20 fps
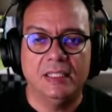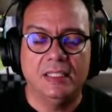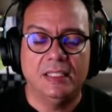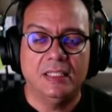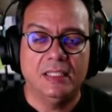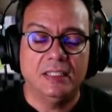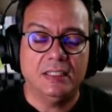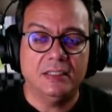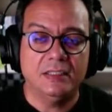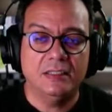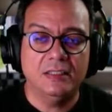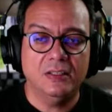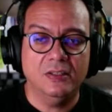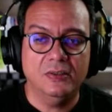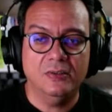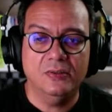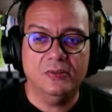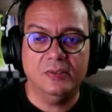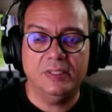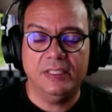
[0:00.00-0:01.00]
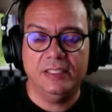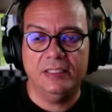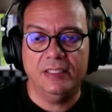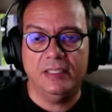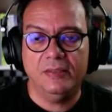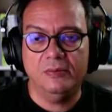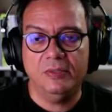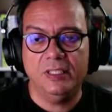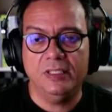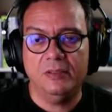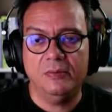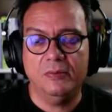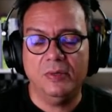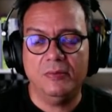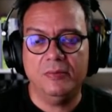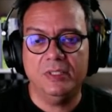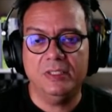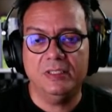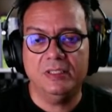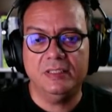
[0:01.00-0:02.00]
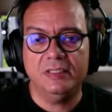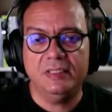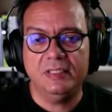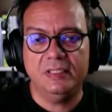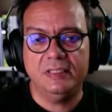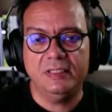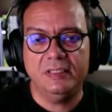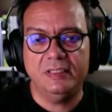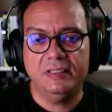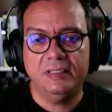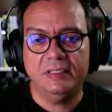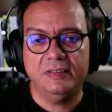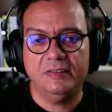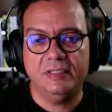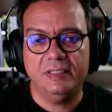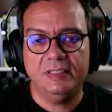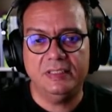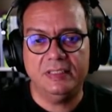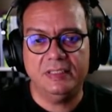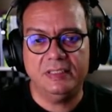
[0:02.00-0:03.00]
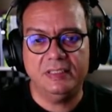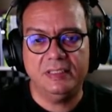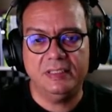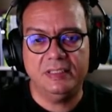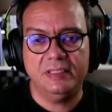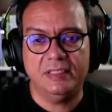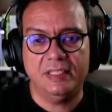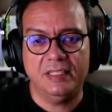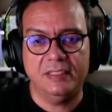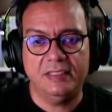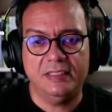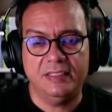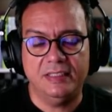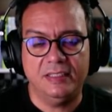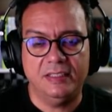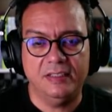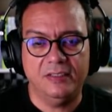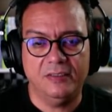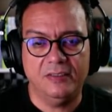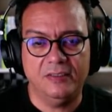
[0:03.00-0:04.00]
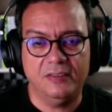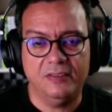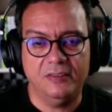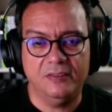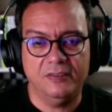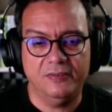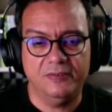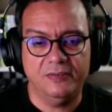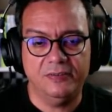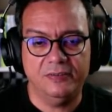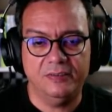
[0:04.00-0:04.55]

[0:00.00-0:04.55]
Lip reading: so in we got what we're gonna see in this series is this idea of